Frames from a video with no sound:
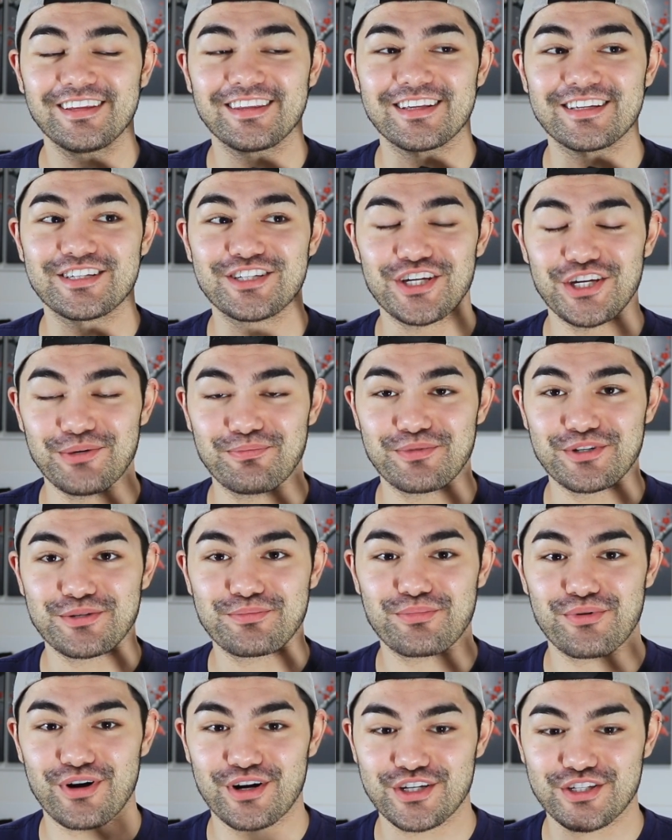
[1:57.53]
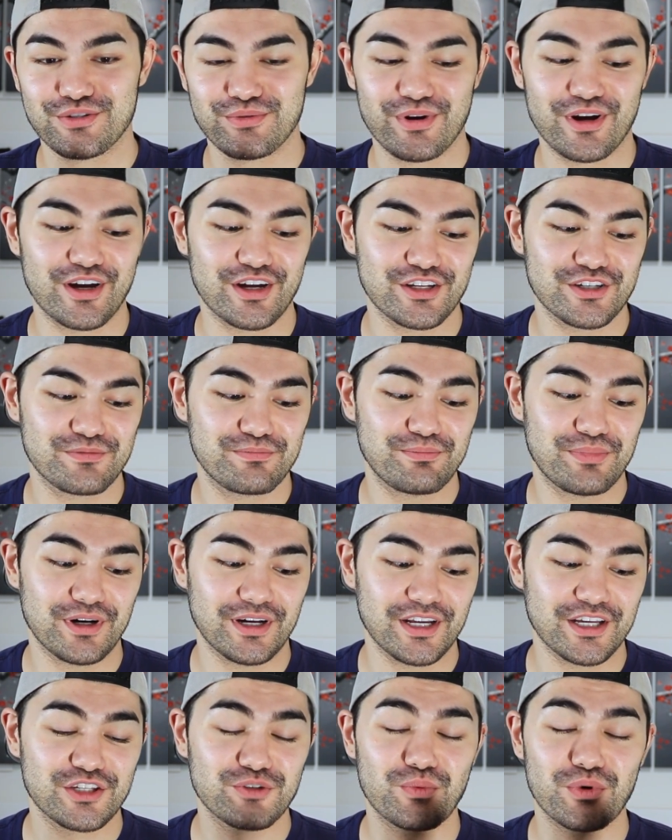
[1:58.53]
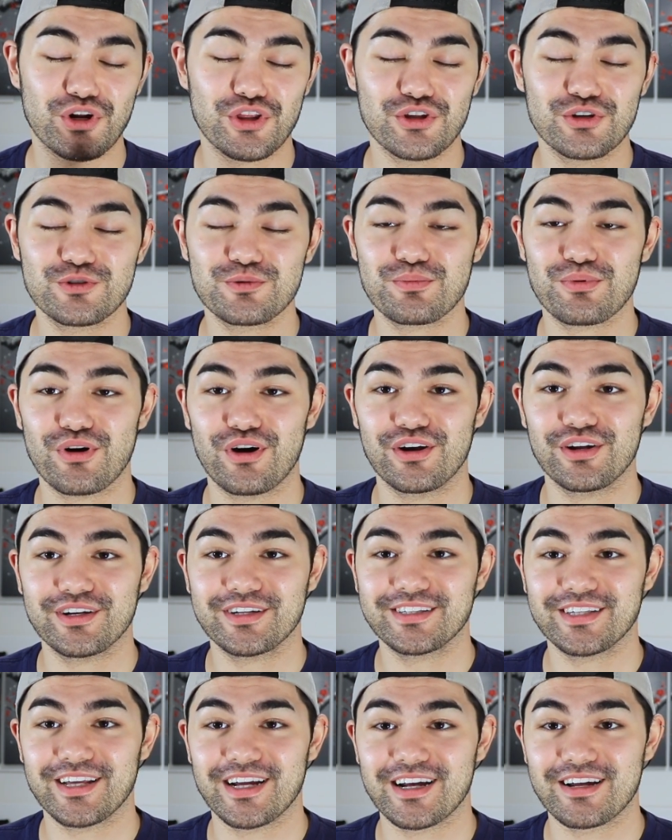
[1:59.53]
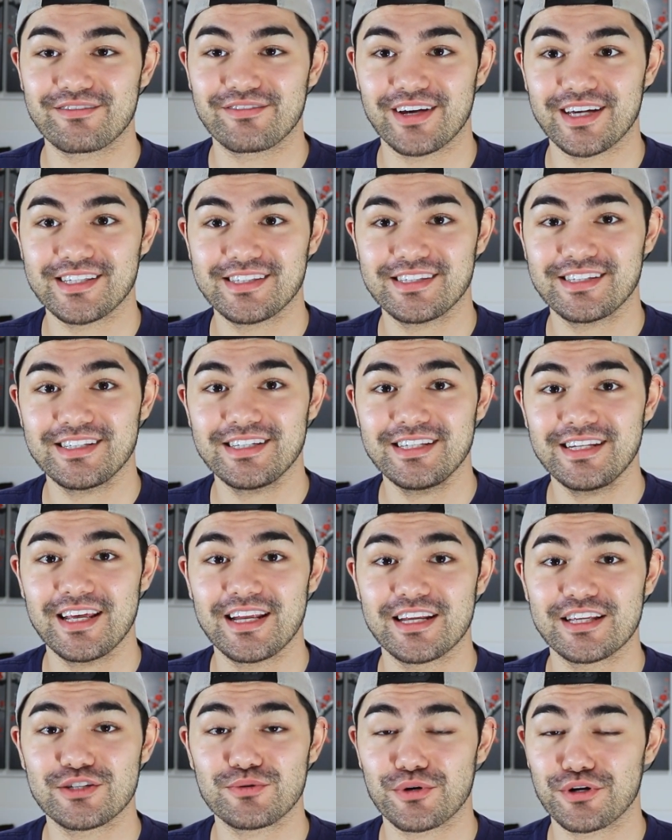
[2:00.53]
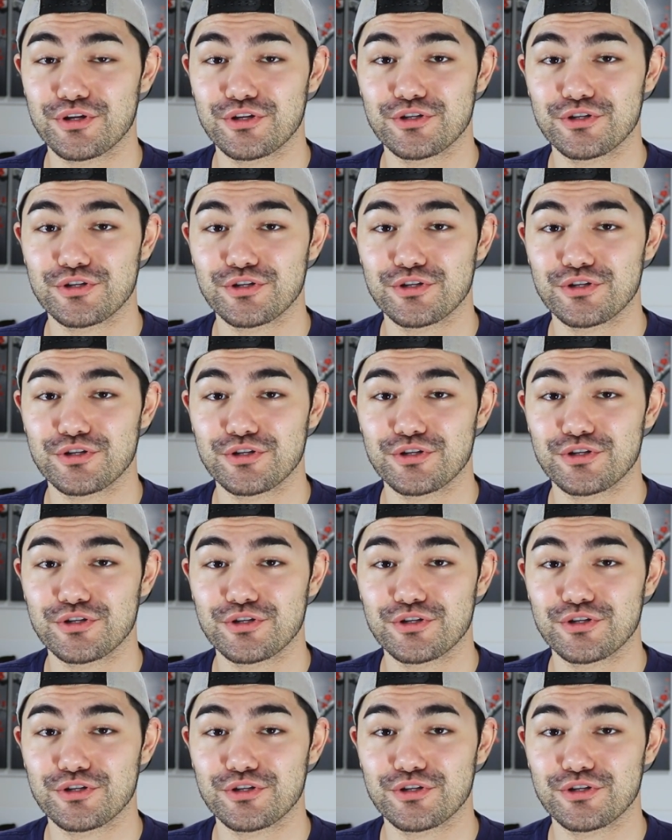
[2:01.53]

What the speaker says: the cheapest price range, but it's one of those products that I invested in, and it's one